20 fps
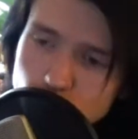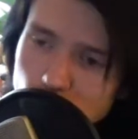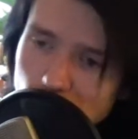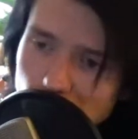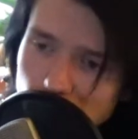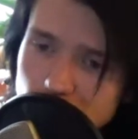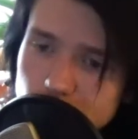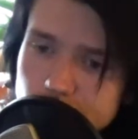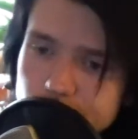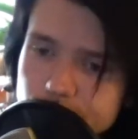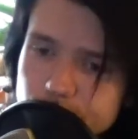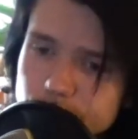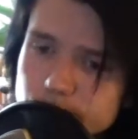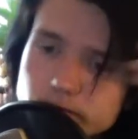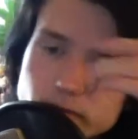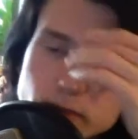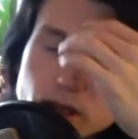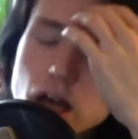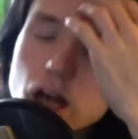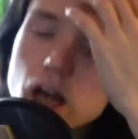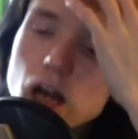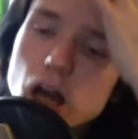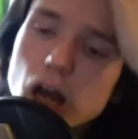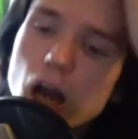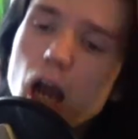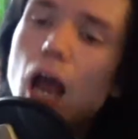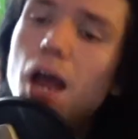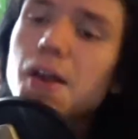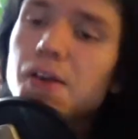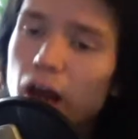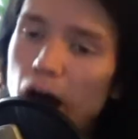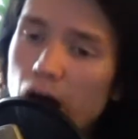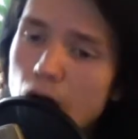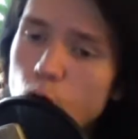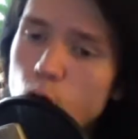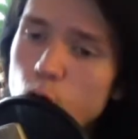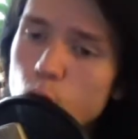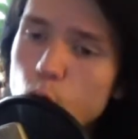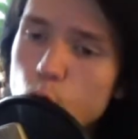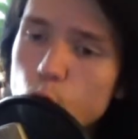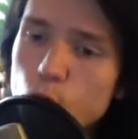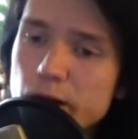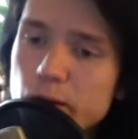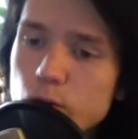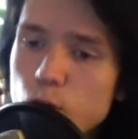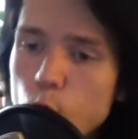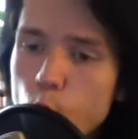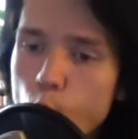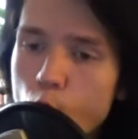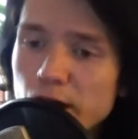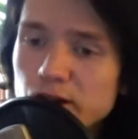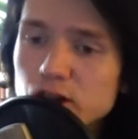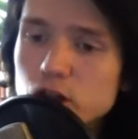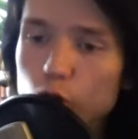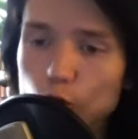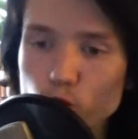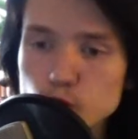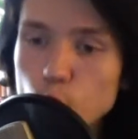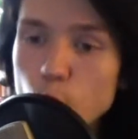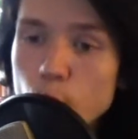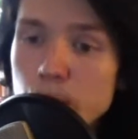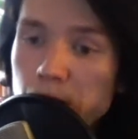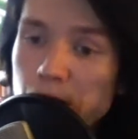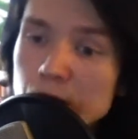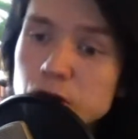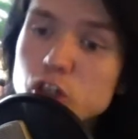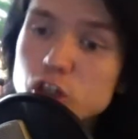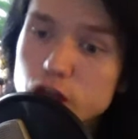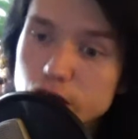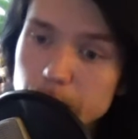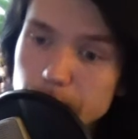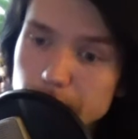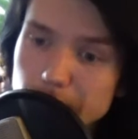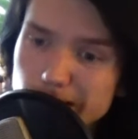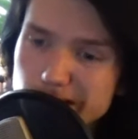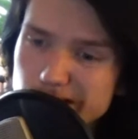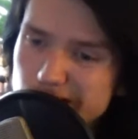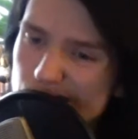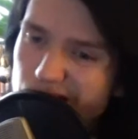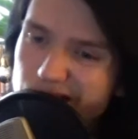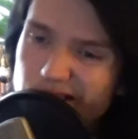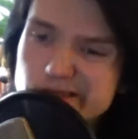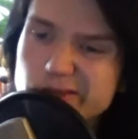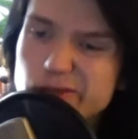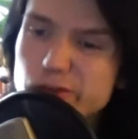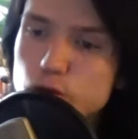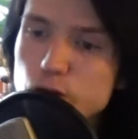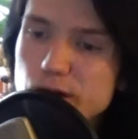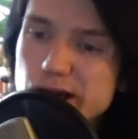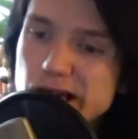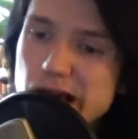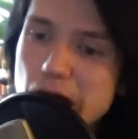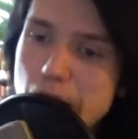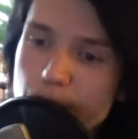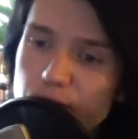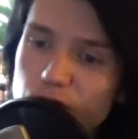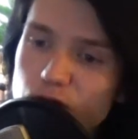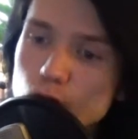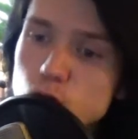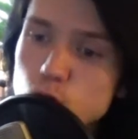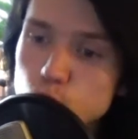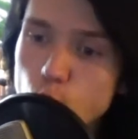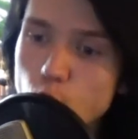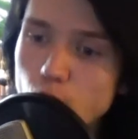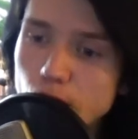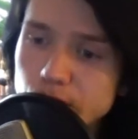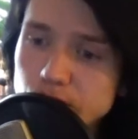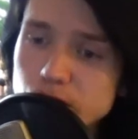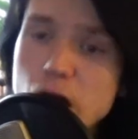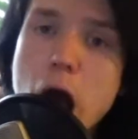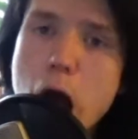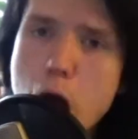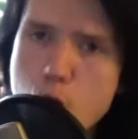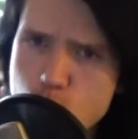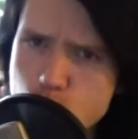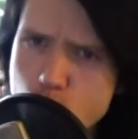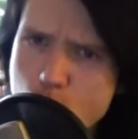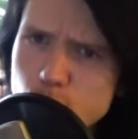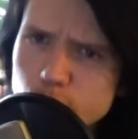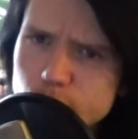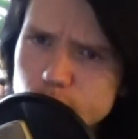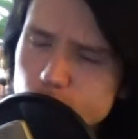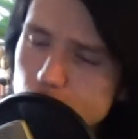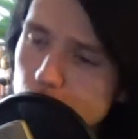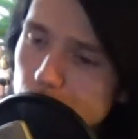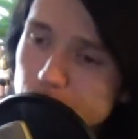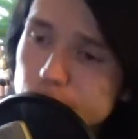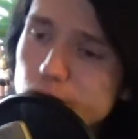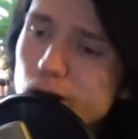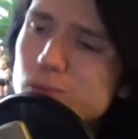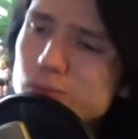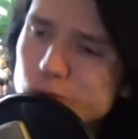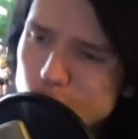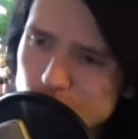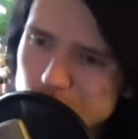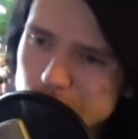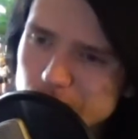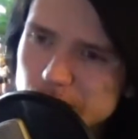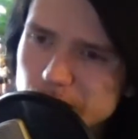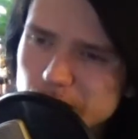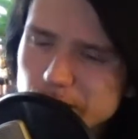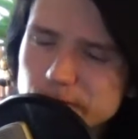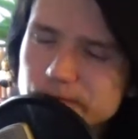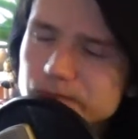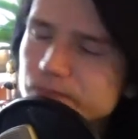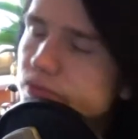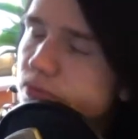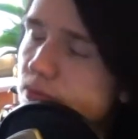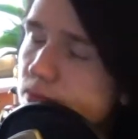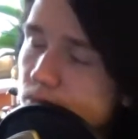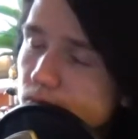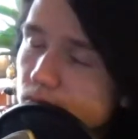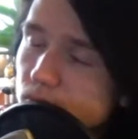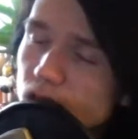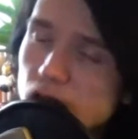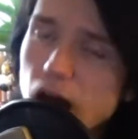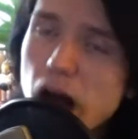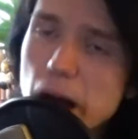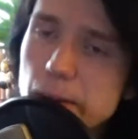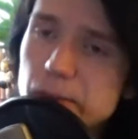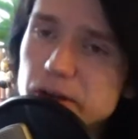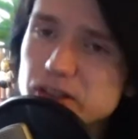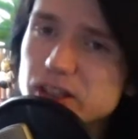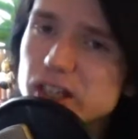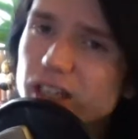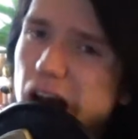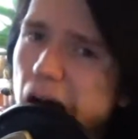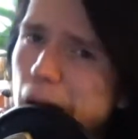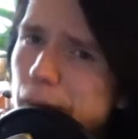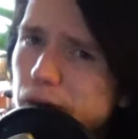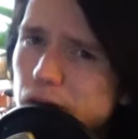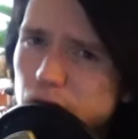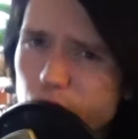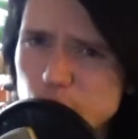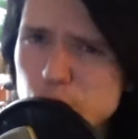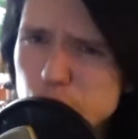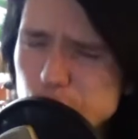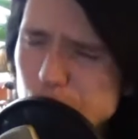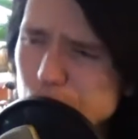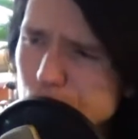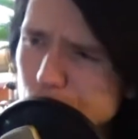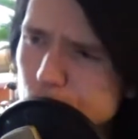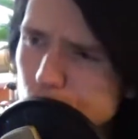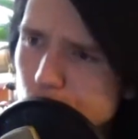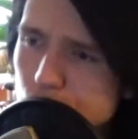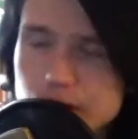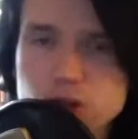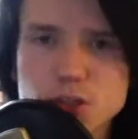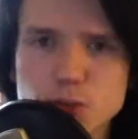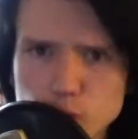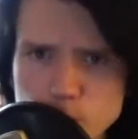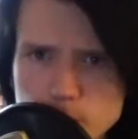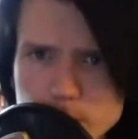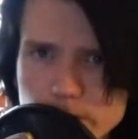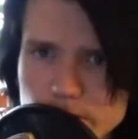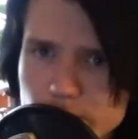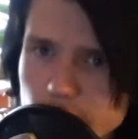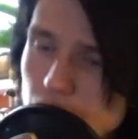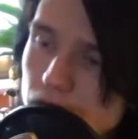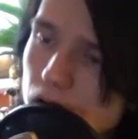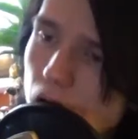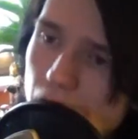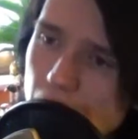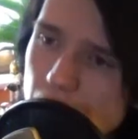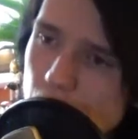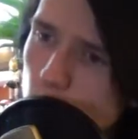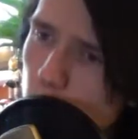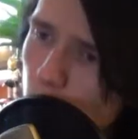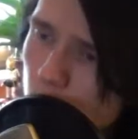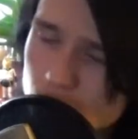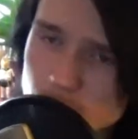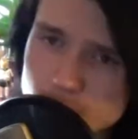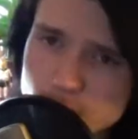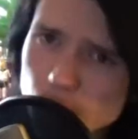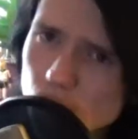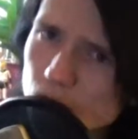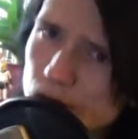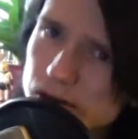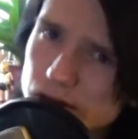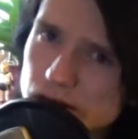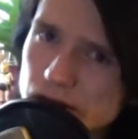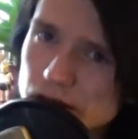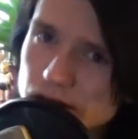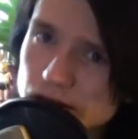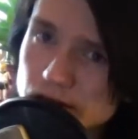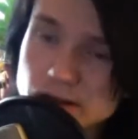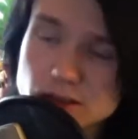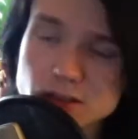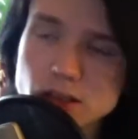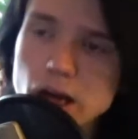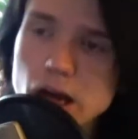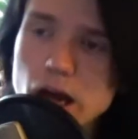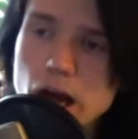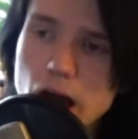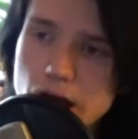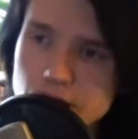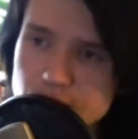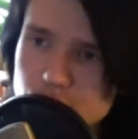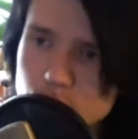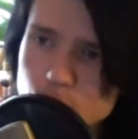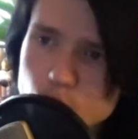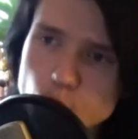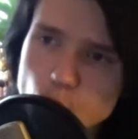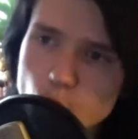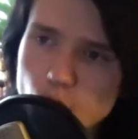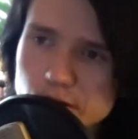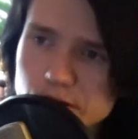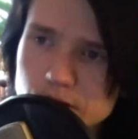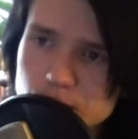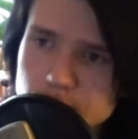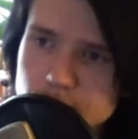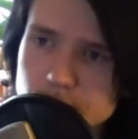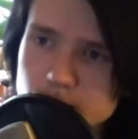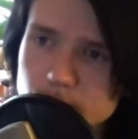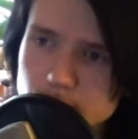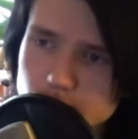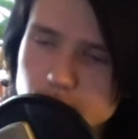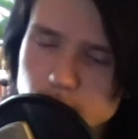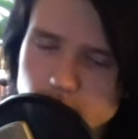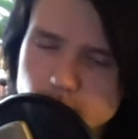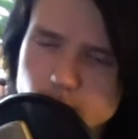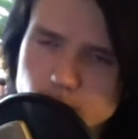well, and now we will watch RWBY Chibi Season 3 Episode 1 Road Trip from Rooster Teeth. I must say I'm a huge RWBY fan. I watched all seasons and the new volume